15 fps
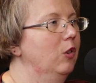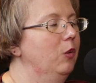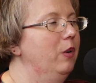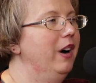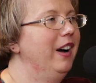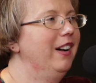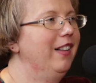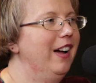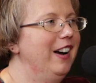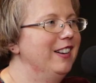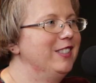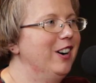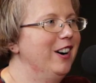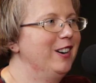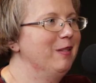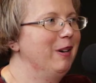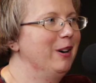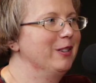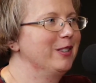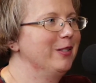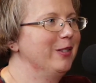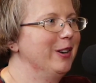got a lot to talk
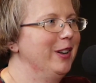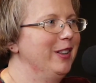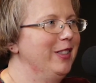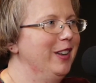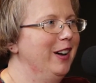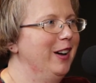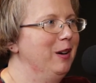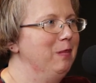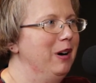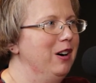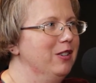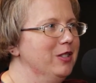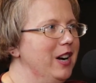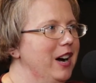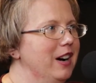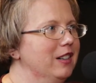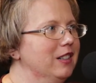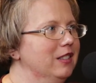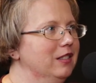about with Mayor Zach.